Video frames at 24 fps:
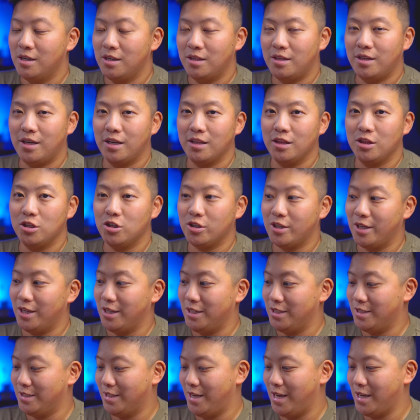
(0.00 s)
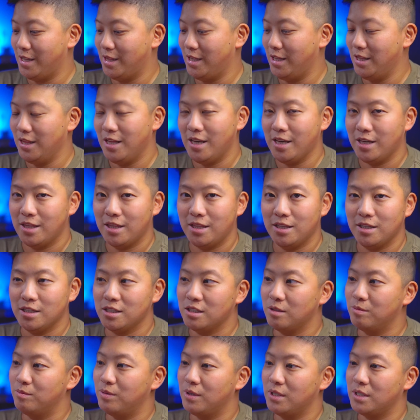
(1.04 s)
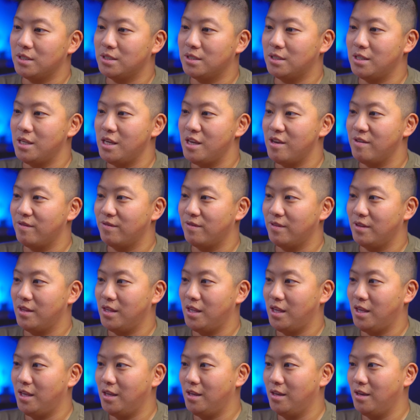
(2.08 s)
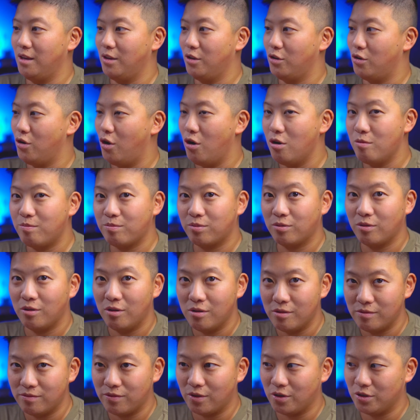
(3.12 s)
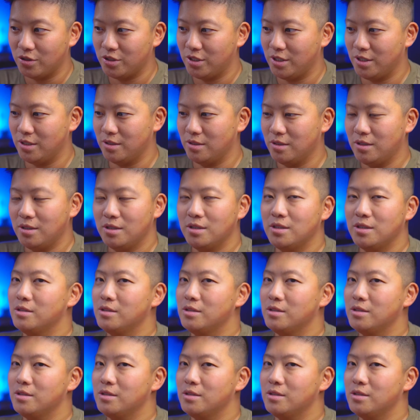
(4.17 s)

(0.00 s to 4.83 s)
that look exactly like this, but if the GoPro version,